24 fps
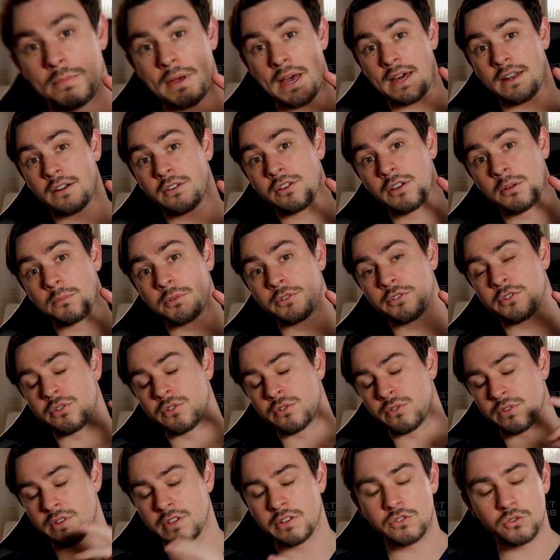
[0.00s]
pattern number
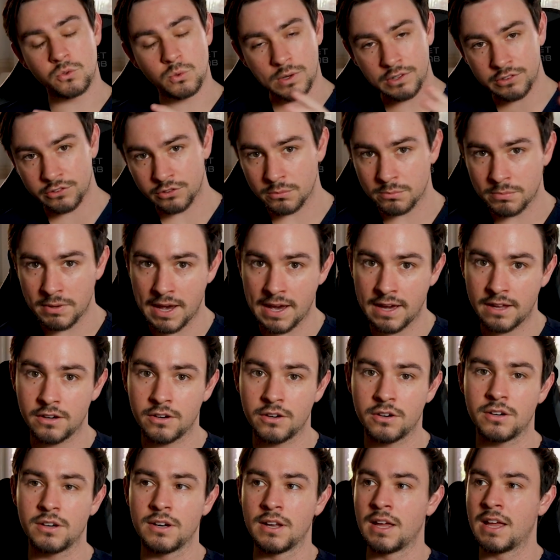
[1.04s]
two, this question
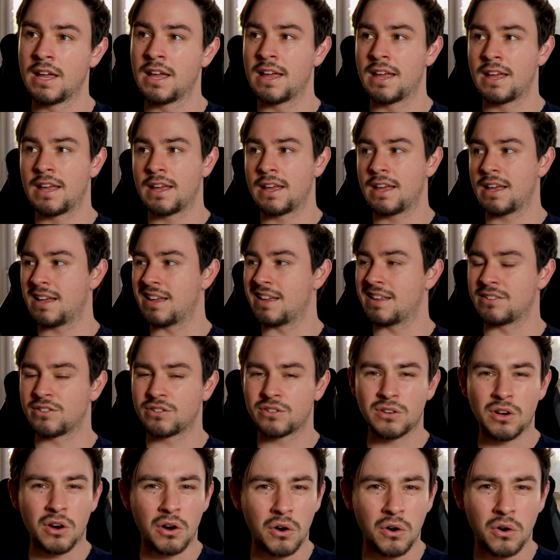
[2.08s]
pattern is
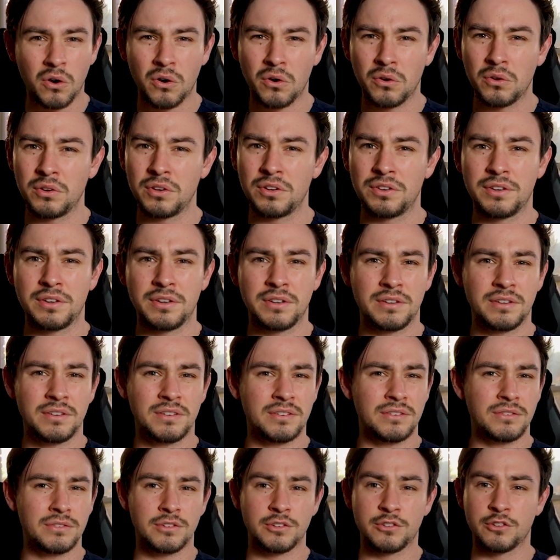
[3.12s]
called
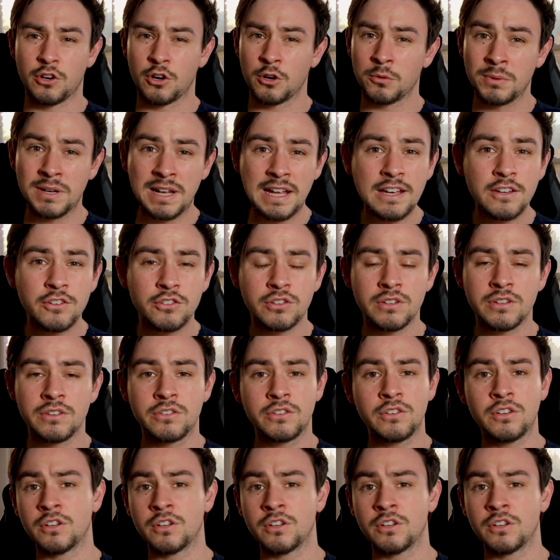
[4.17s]
determinations,